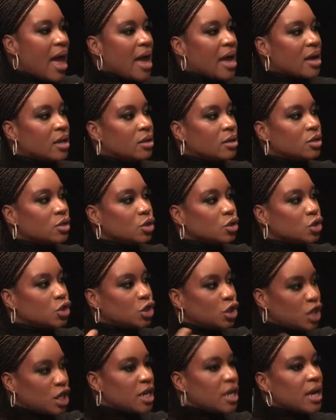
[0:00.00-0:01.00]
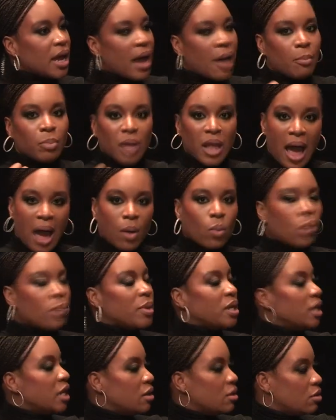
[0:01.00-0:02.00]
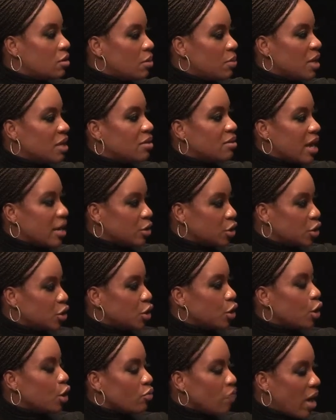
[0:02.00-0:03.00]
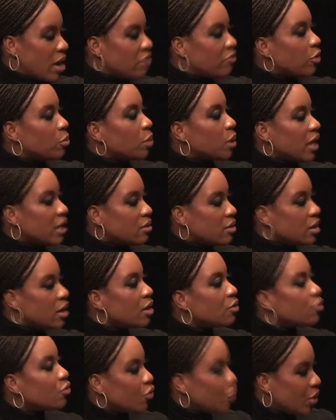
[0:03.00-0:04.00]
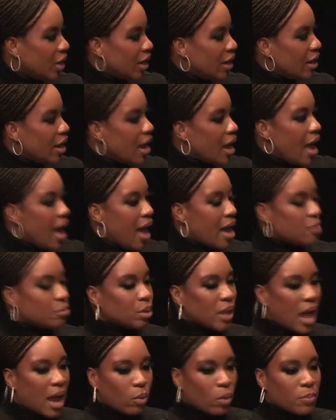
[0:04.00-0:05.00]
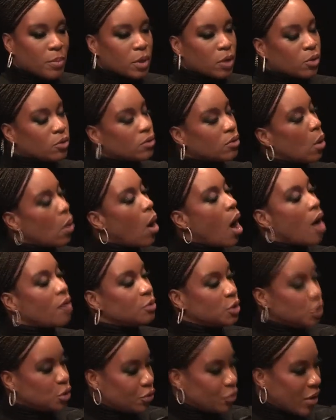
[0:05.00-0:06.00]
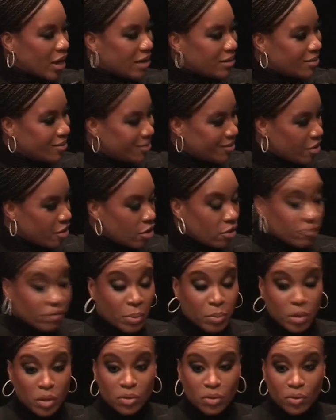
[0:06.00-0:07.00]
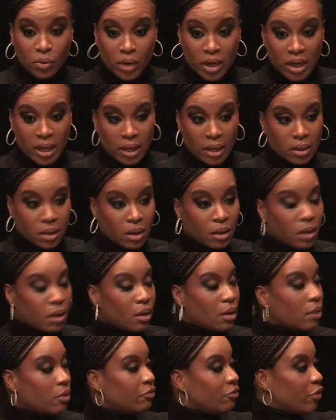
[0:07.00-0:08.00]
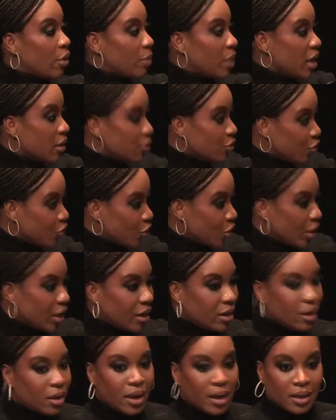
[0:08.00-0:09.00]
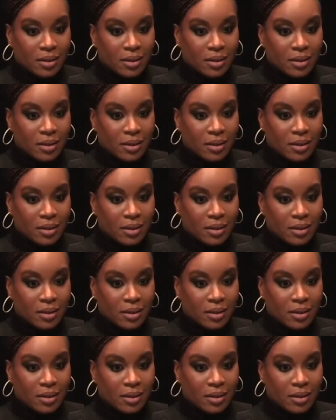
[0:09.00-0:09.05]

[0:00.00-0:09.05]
And she, a black woman, needs to be centered in her rightful place in history. And black women are so often erased right. from the screen, from history,